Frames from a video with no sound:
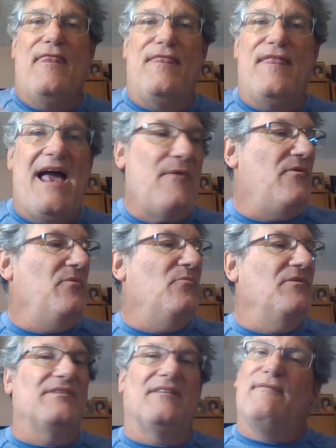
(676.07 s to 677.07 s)
That one
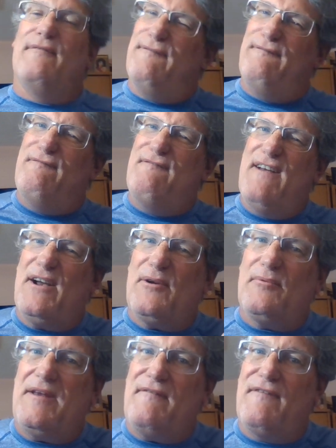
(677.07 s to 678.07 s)
was at the
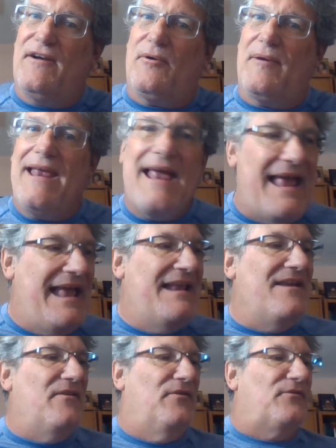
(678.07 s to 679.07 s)
very, very
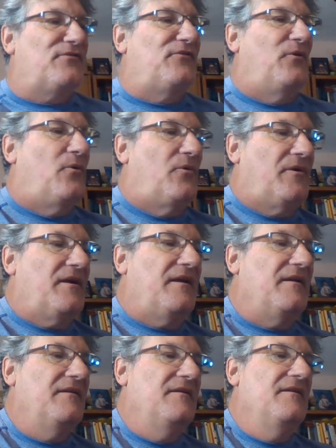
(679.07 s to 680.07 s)
end of the story.
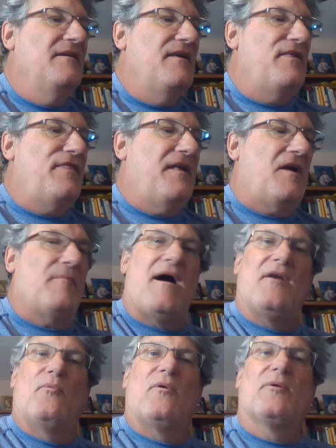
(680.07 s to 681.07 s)
Think
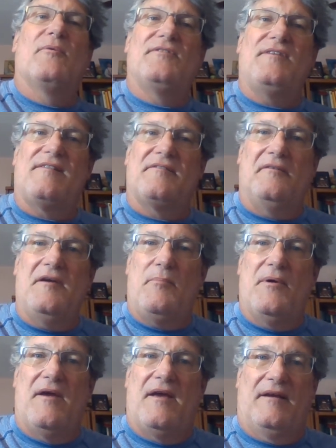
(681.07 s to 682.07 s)
about it. Where was he
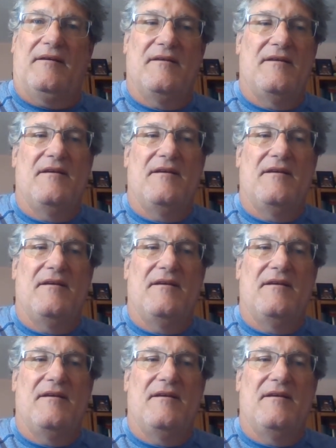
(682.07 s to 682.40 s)
sleeping?